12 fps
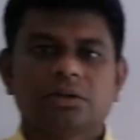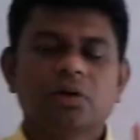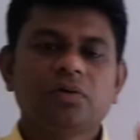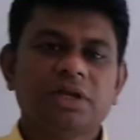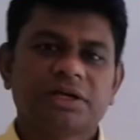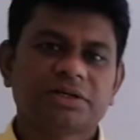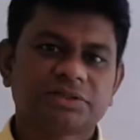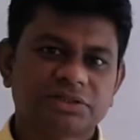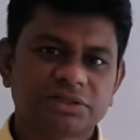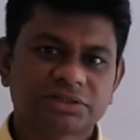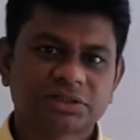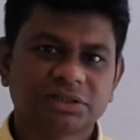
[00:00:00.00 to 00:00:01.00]
Now let
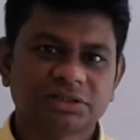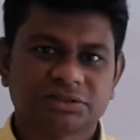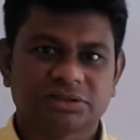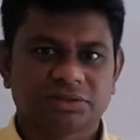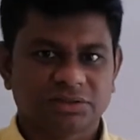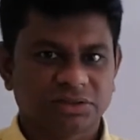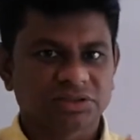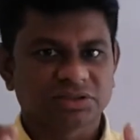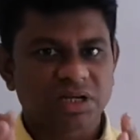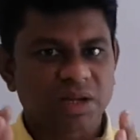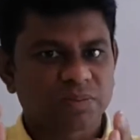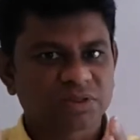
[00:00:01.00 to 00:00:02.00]
us discuss
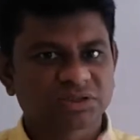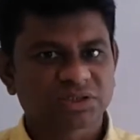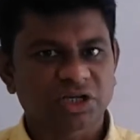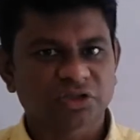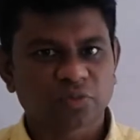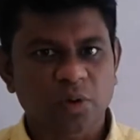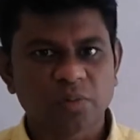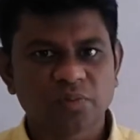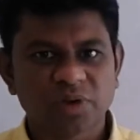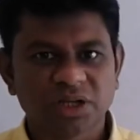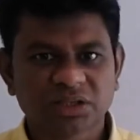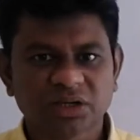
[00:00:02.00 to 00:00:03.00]
this Laplace
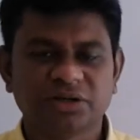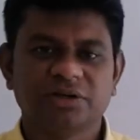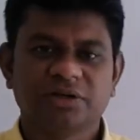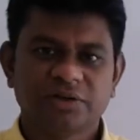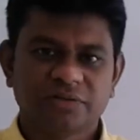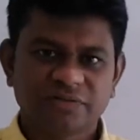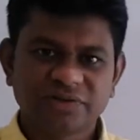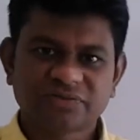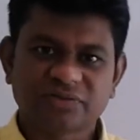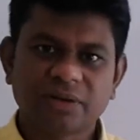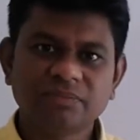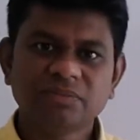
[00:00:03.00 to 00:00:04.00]
transform method
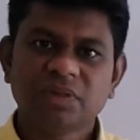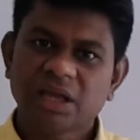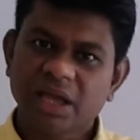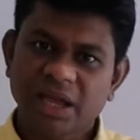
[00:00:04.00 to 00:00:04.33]
with some